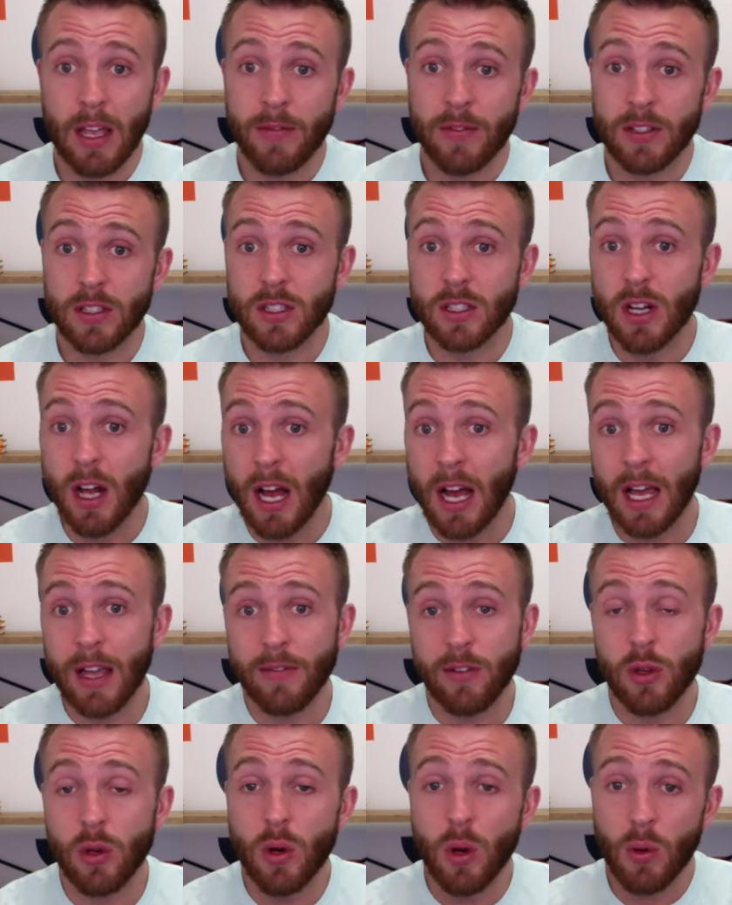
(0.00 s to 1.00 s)

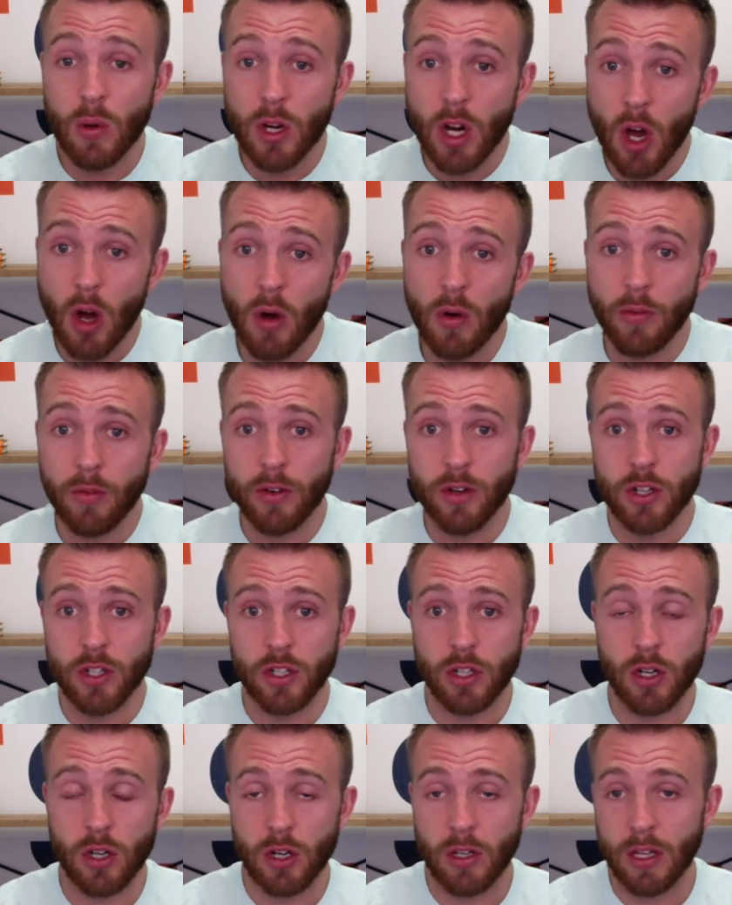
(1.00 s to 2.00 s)
If you don't know for
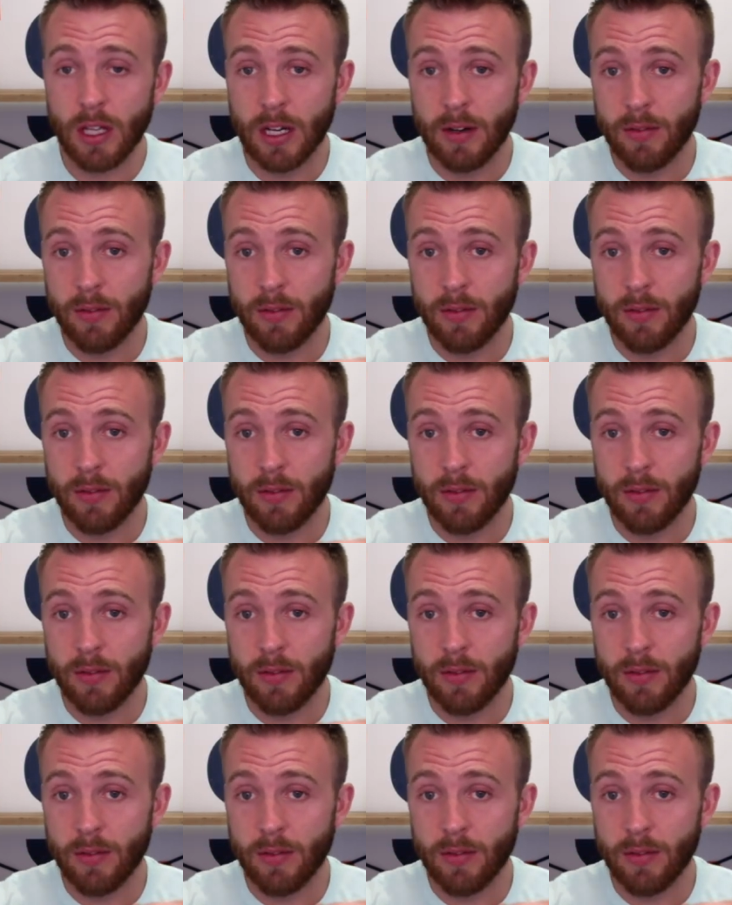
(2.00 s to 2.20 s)
sure that